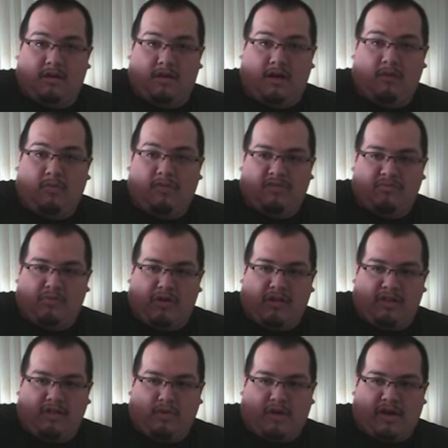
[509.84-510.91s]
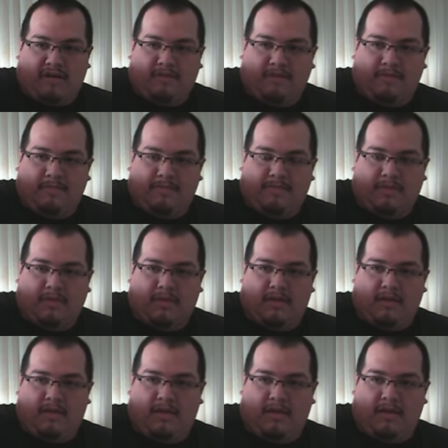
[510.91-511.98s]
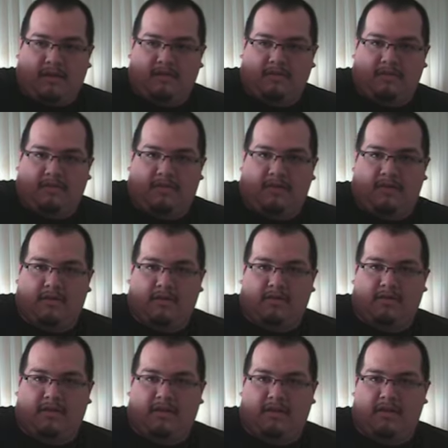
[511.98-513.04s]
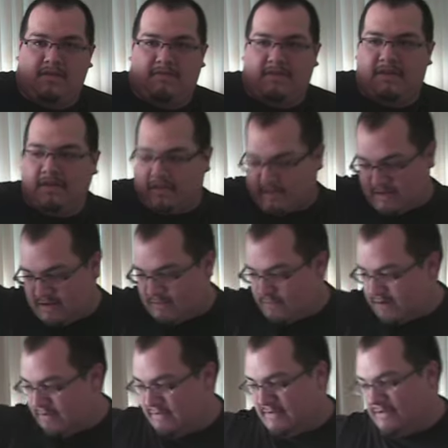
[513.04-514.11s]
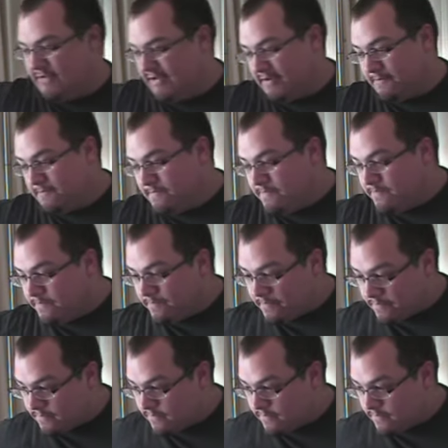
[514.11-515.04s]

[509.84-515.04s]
almost boiling water, and then I have ink. That's what I was using.